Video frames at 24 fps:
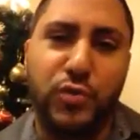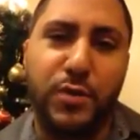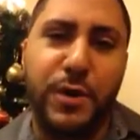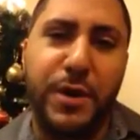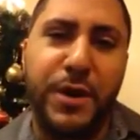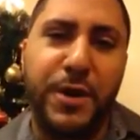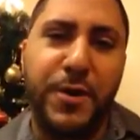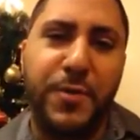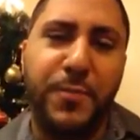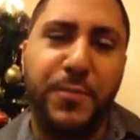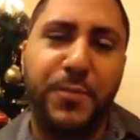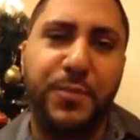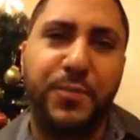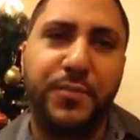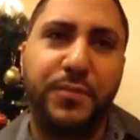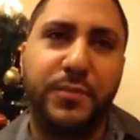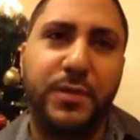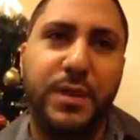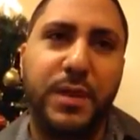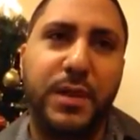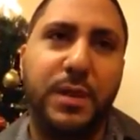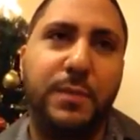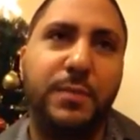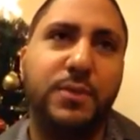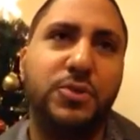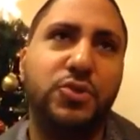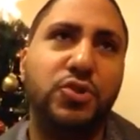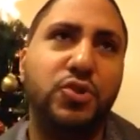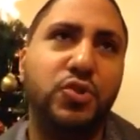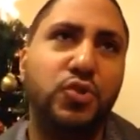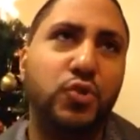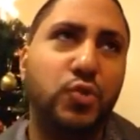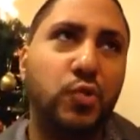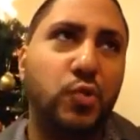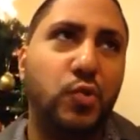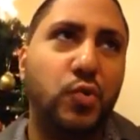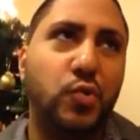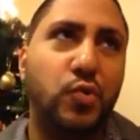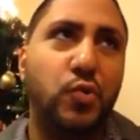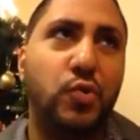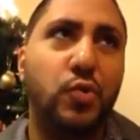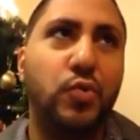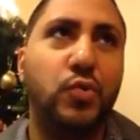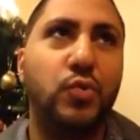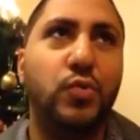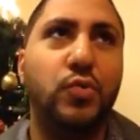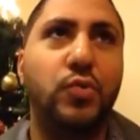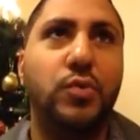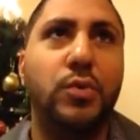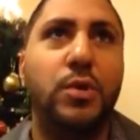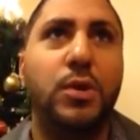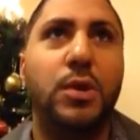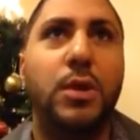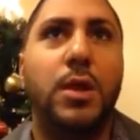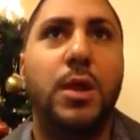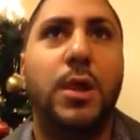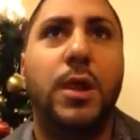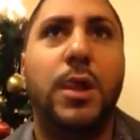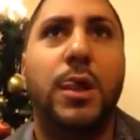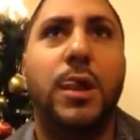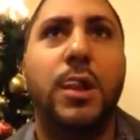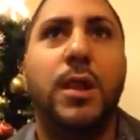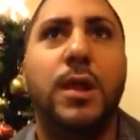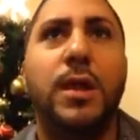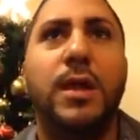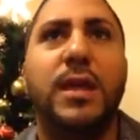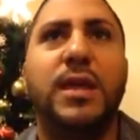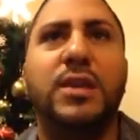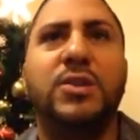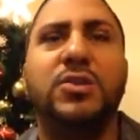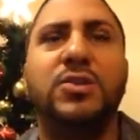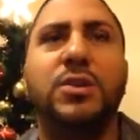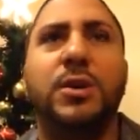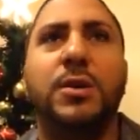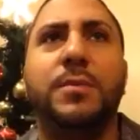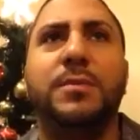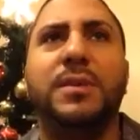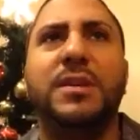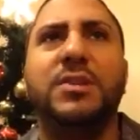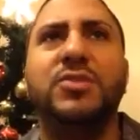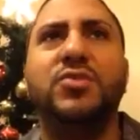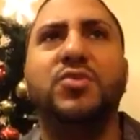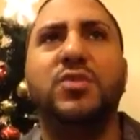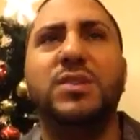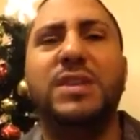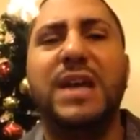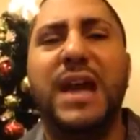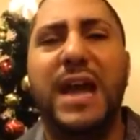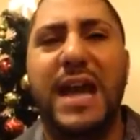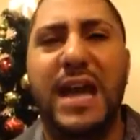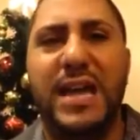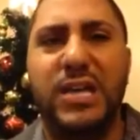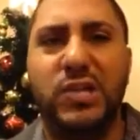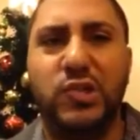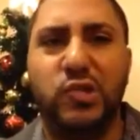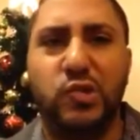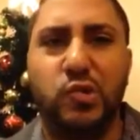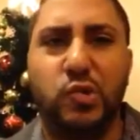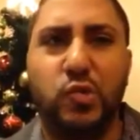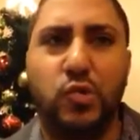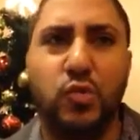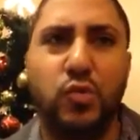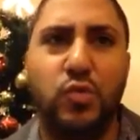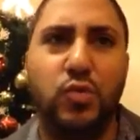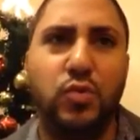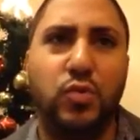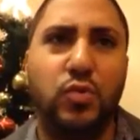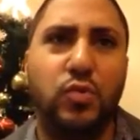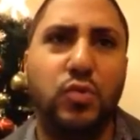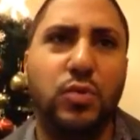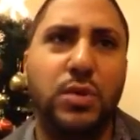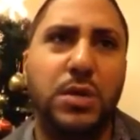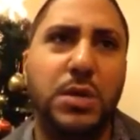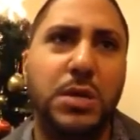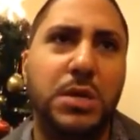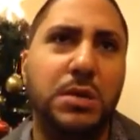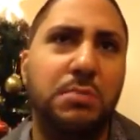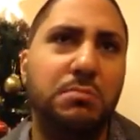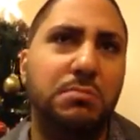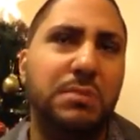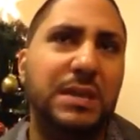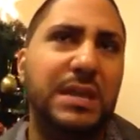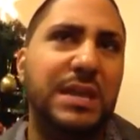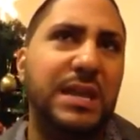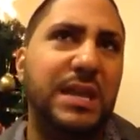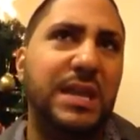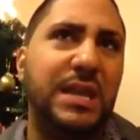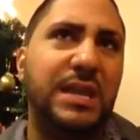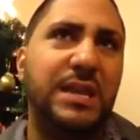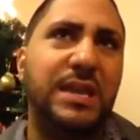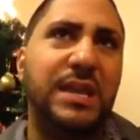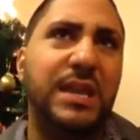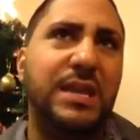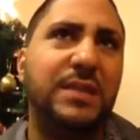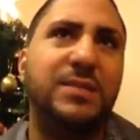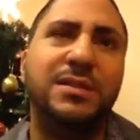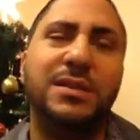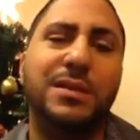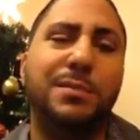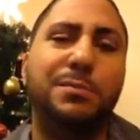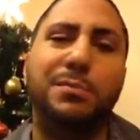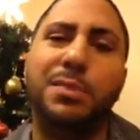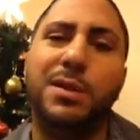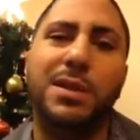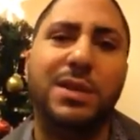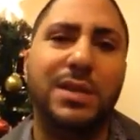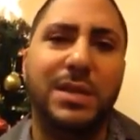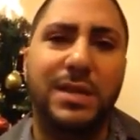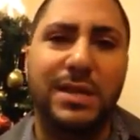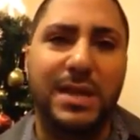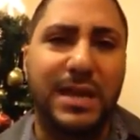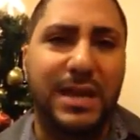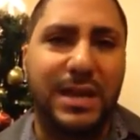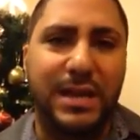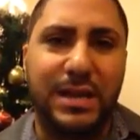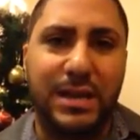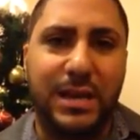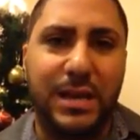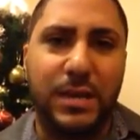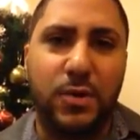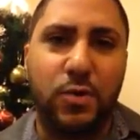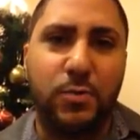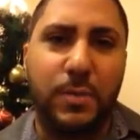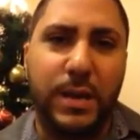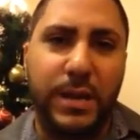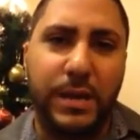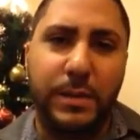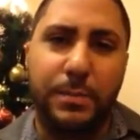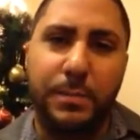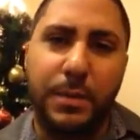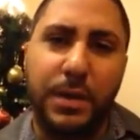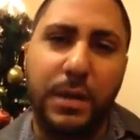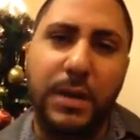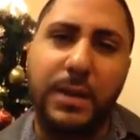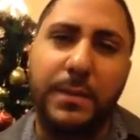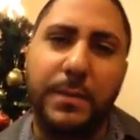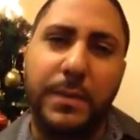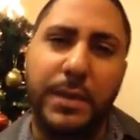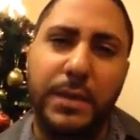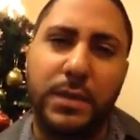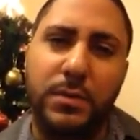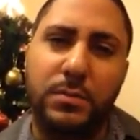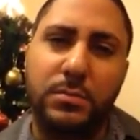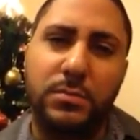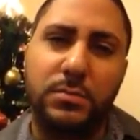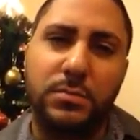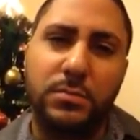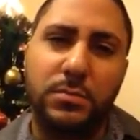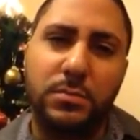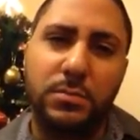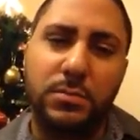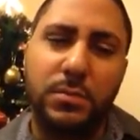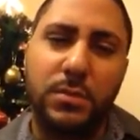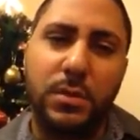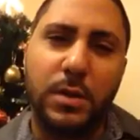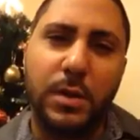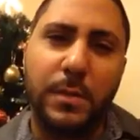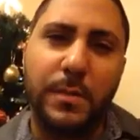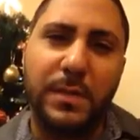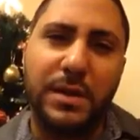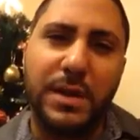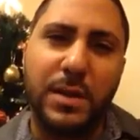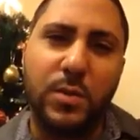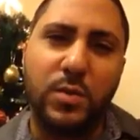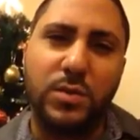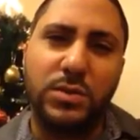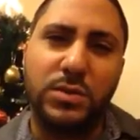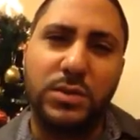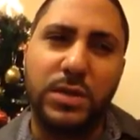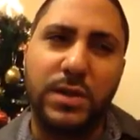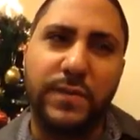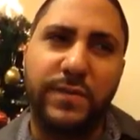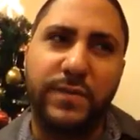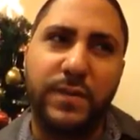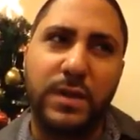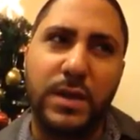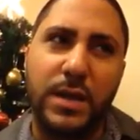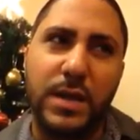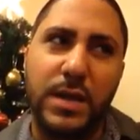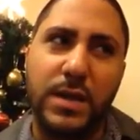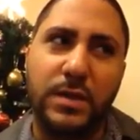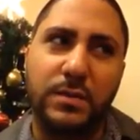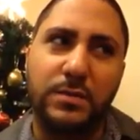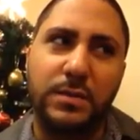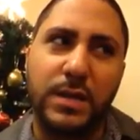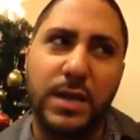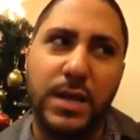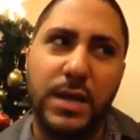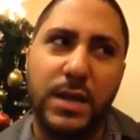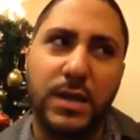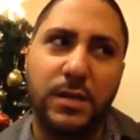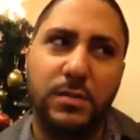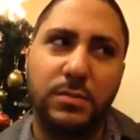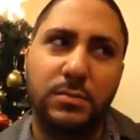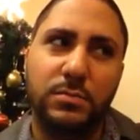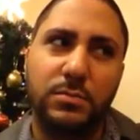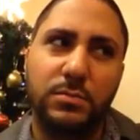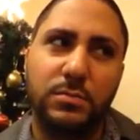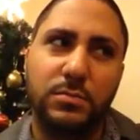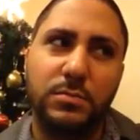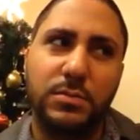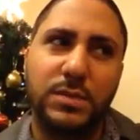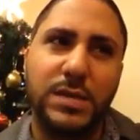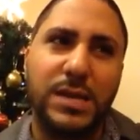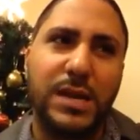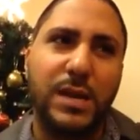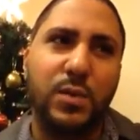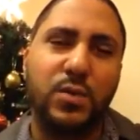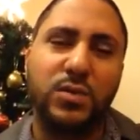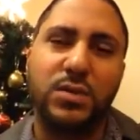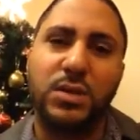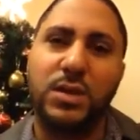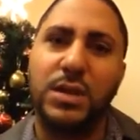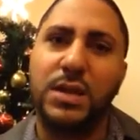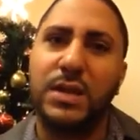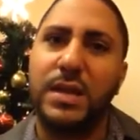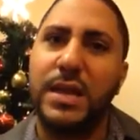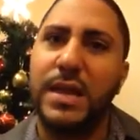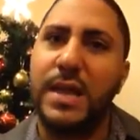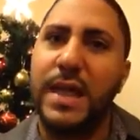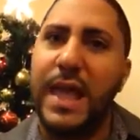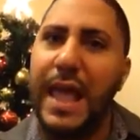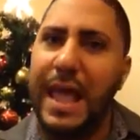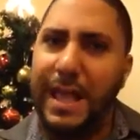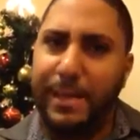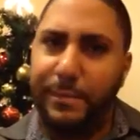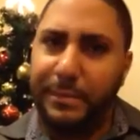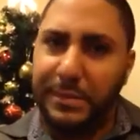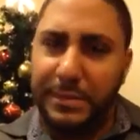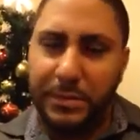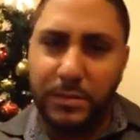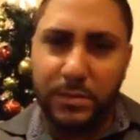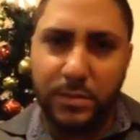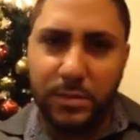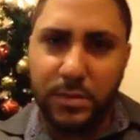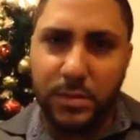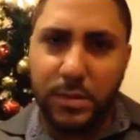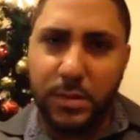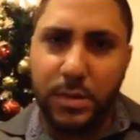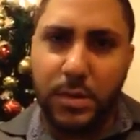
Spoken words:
Right, elementary school. In junior high school, it didn't get to the bullying. I didn't let nobody bully me. I mean, that was nothing that I was gonna let happen.